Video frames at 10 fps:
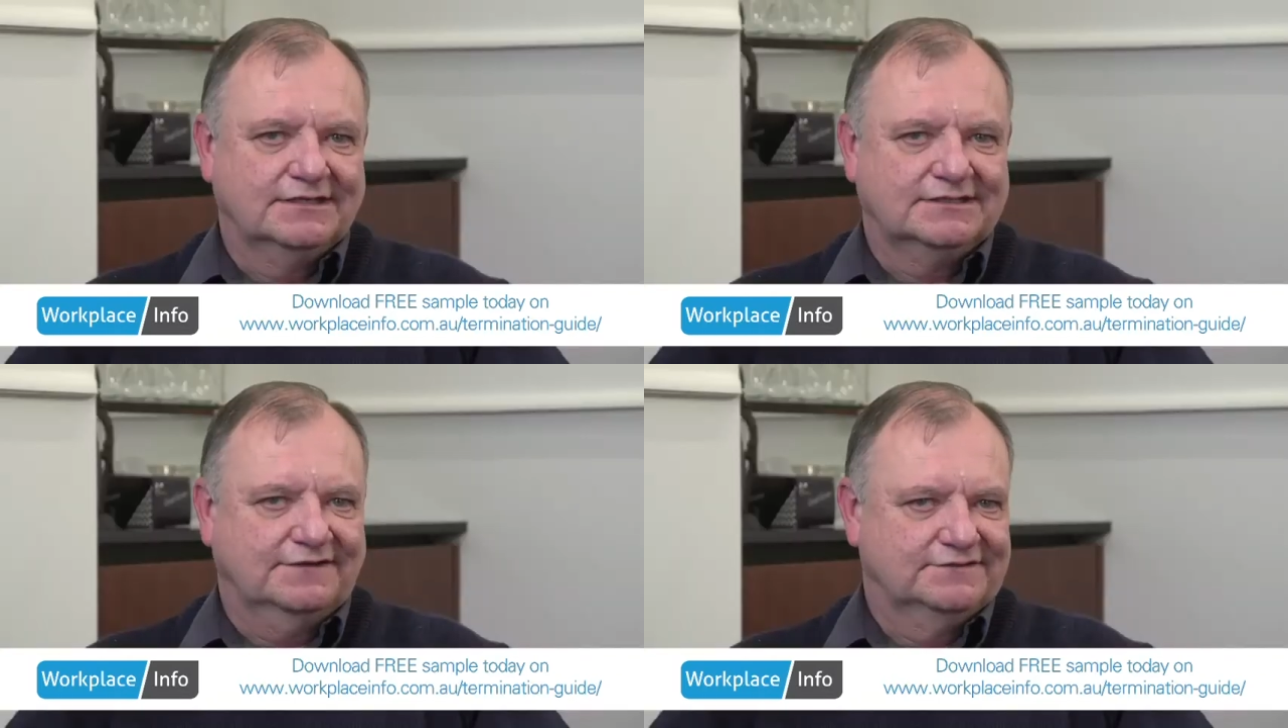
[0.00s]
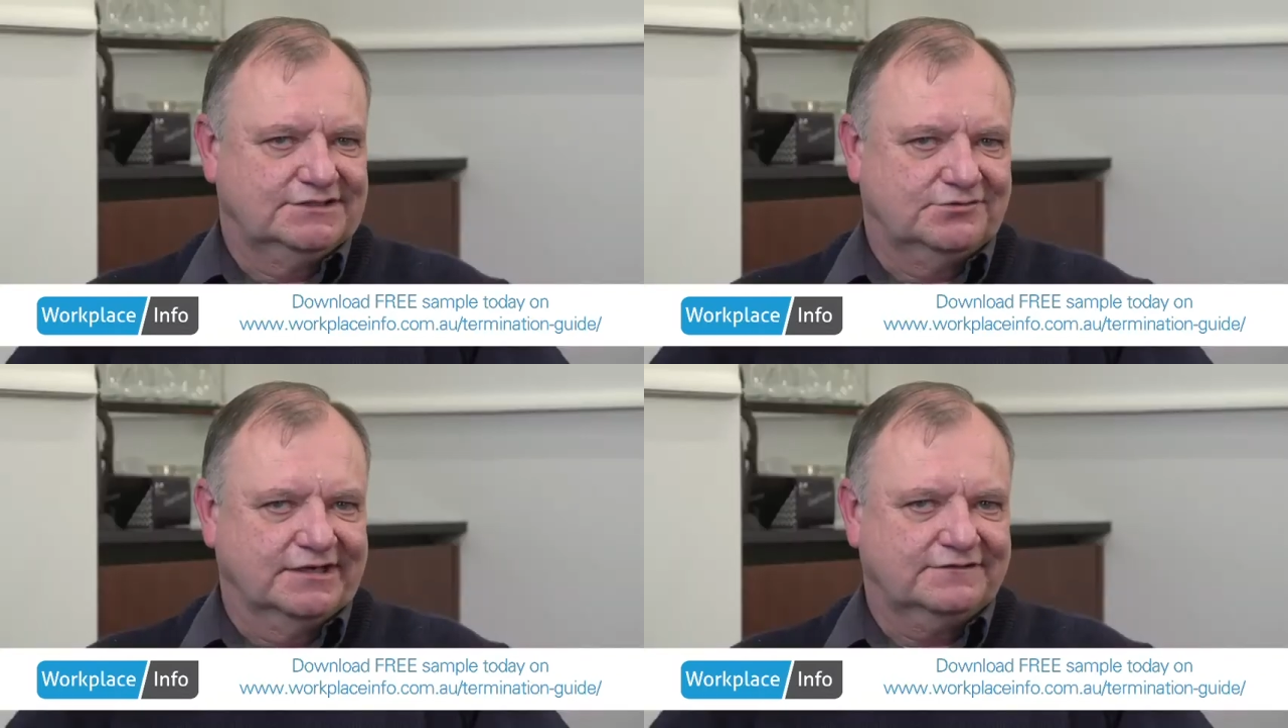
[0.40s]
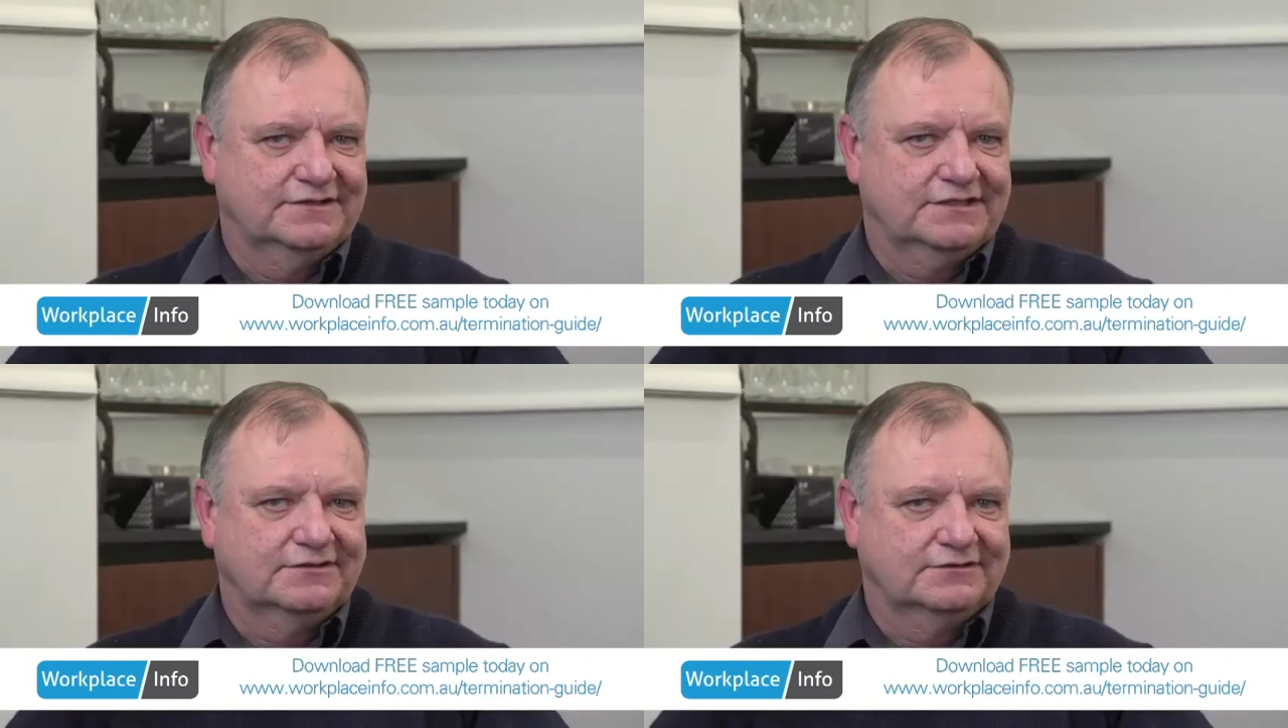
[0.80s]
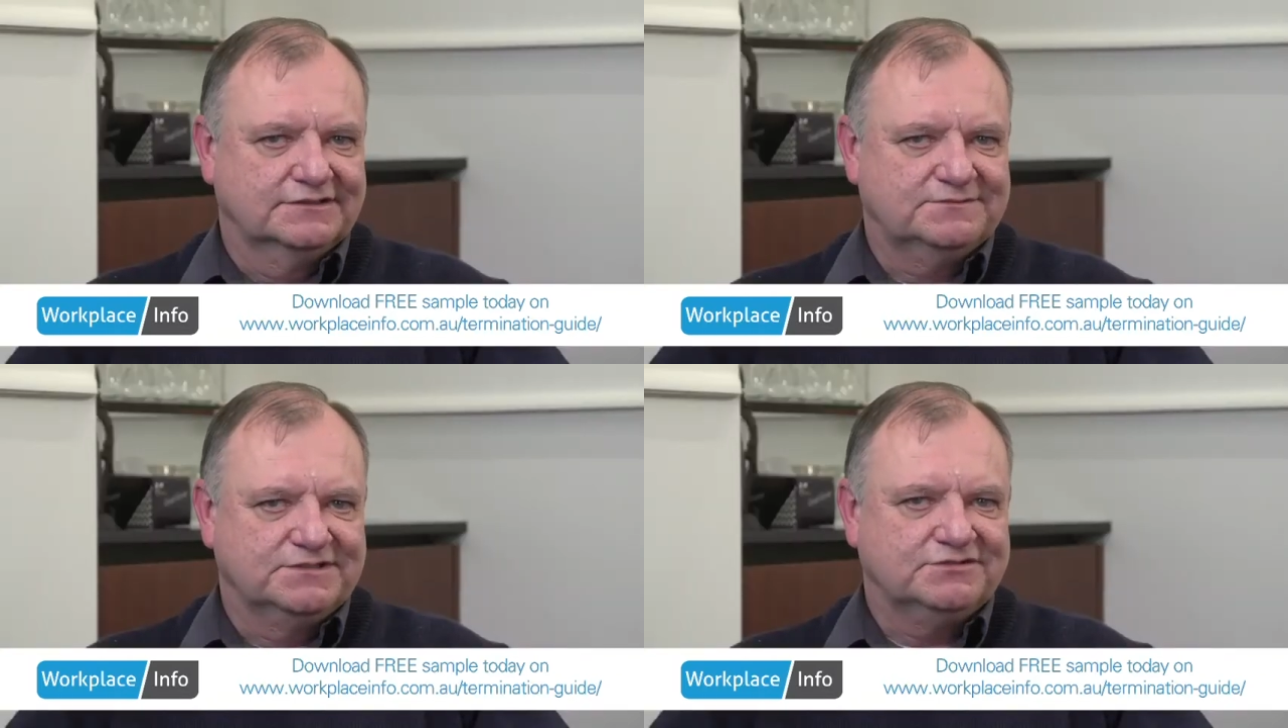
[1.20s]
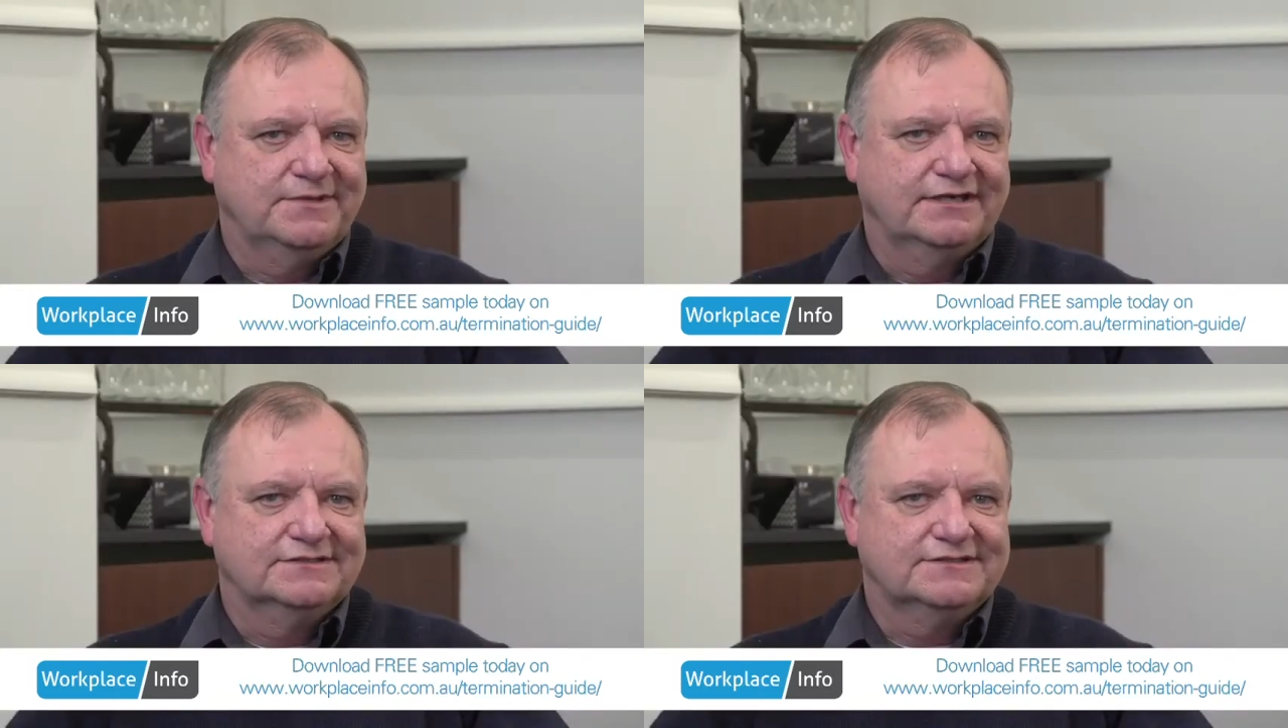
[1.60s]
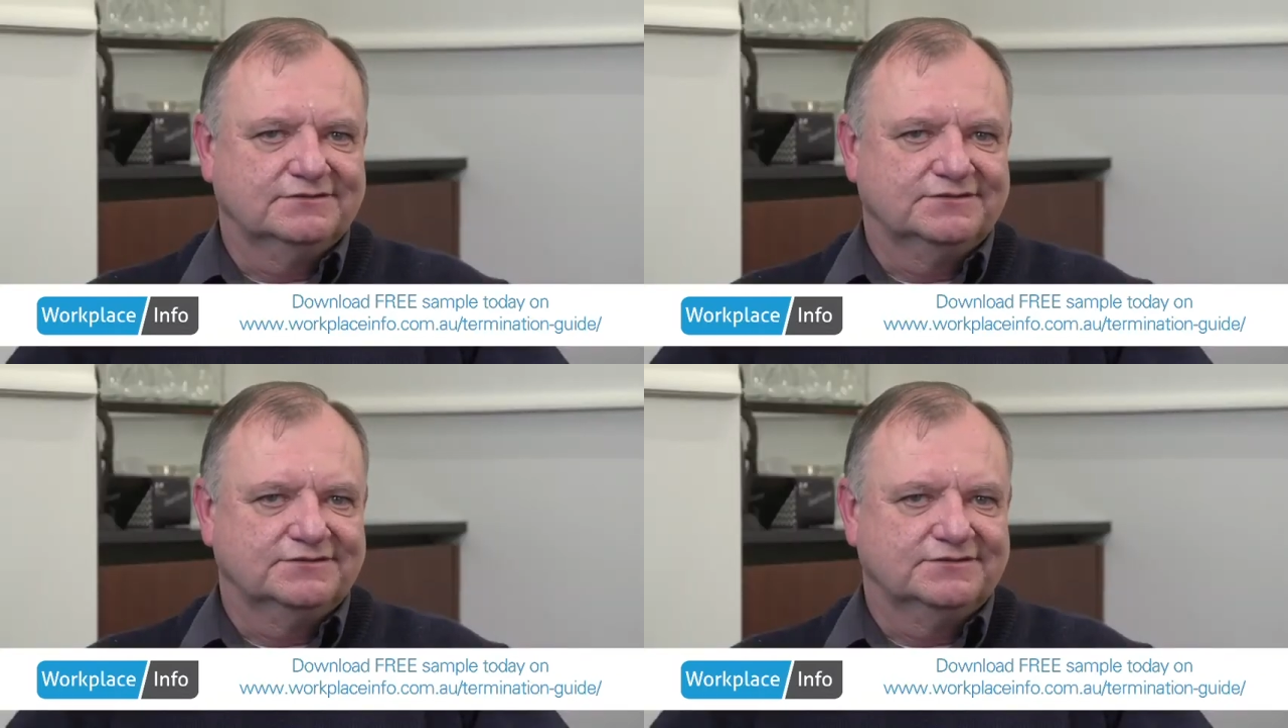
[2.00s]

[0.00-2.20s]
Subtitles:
It covers correct thinking on dismissal matters and